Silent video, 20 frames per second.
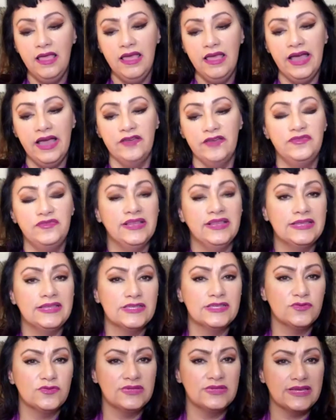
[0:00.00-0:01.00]
I feel like this
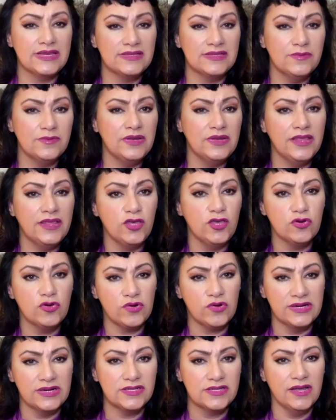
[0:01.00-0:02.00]
was like somebody that you
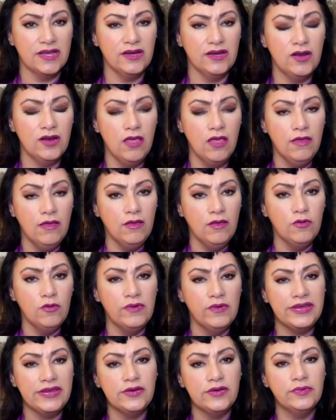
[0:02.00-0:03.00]
crushed on when
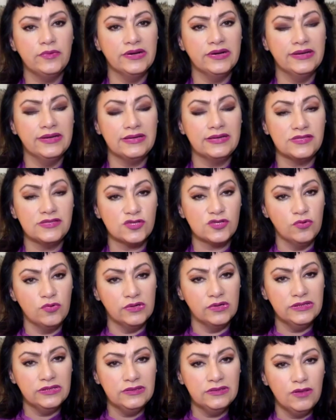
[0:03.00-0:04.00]
you were in
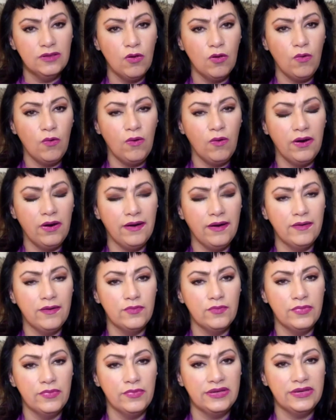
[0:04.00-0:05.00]
school or
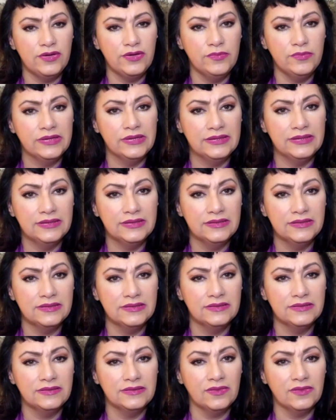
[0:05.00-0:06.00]
when you were
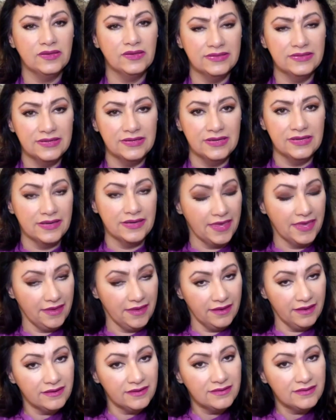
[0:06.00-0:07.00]
a
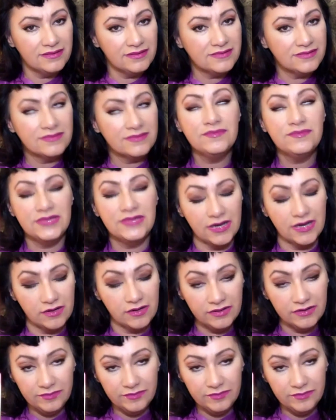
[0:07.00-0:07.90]
kid, younger,